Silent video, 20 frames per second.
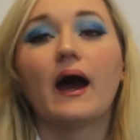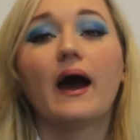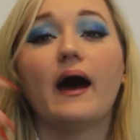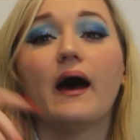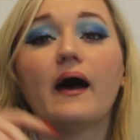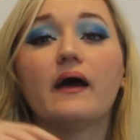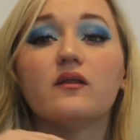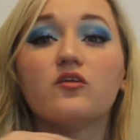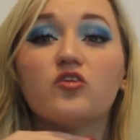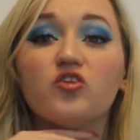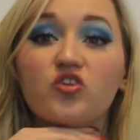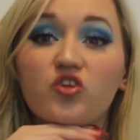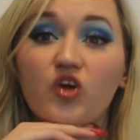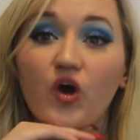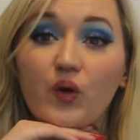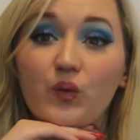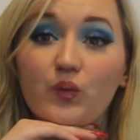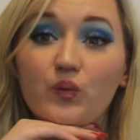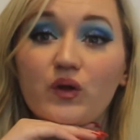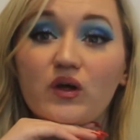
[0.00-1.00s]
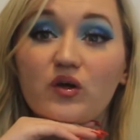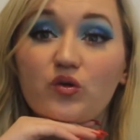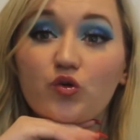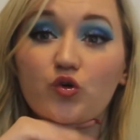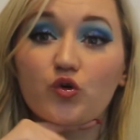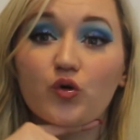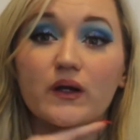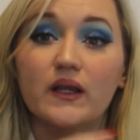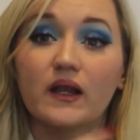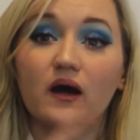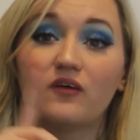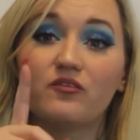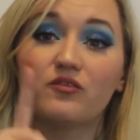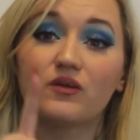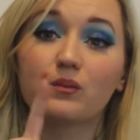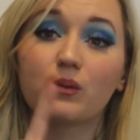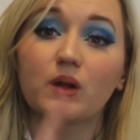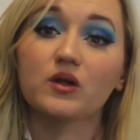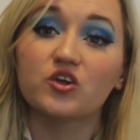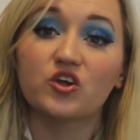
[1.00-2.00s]
and don't enjoy life
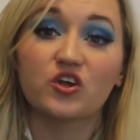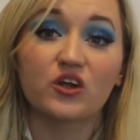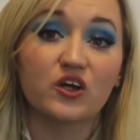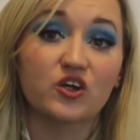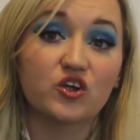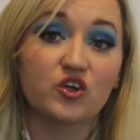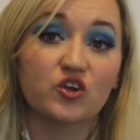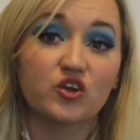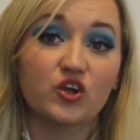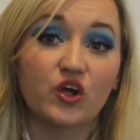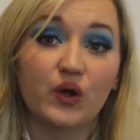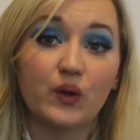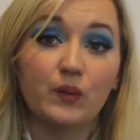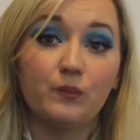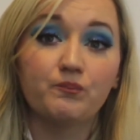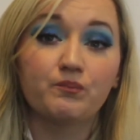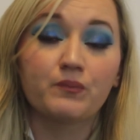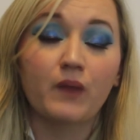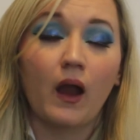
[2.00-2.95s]
as much as I should do.